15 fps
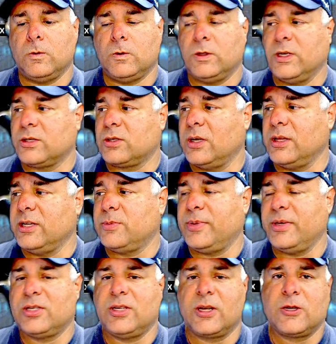this will at least be
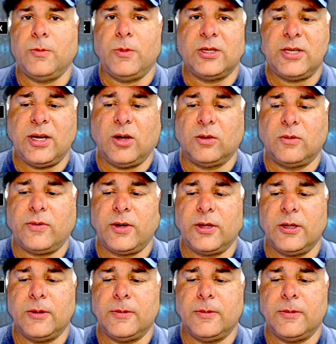6 months held for you.